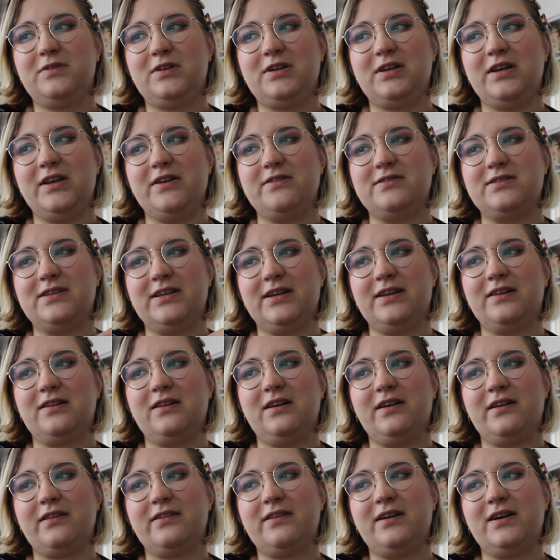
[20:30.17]
closing it
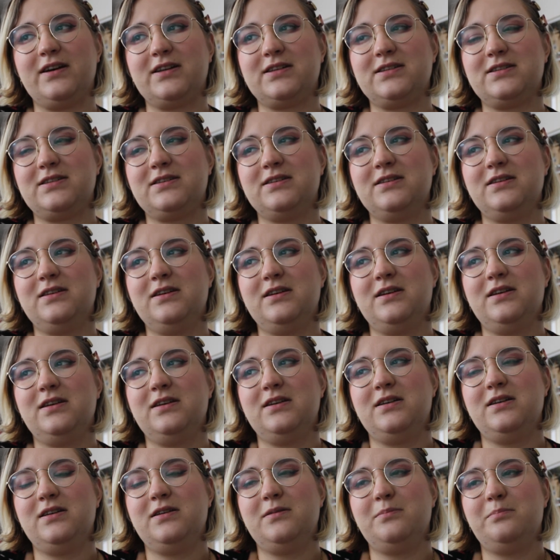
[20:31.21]
like that.
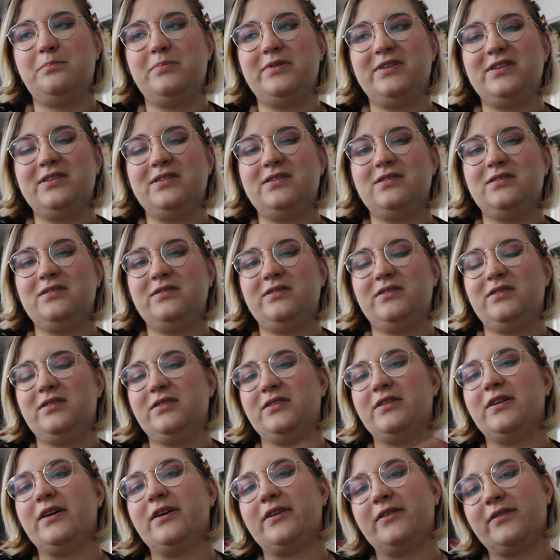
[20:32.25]
But,
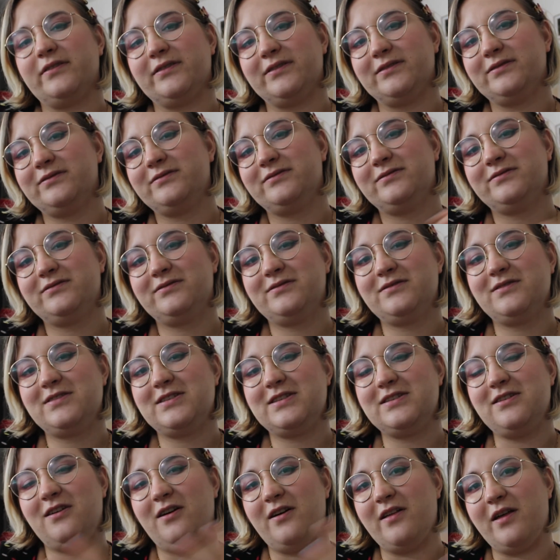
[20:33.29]
you know,
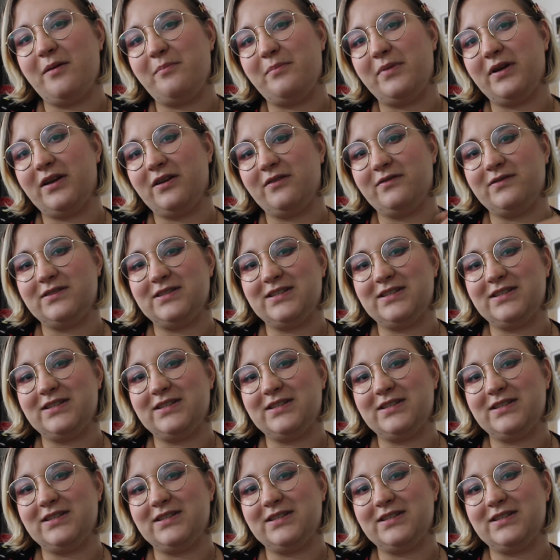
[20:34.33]
it's not that big of a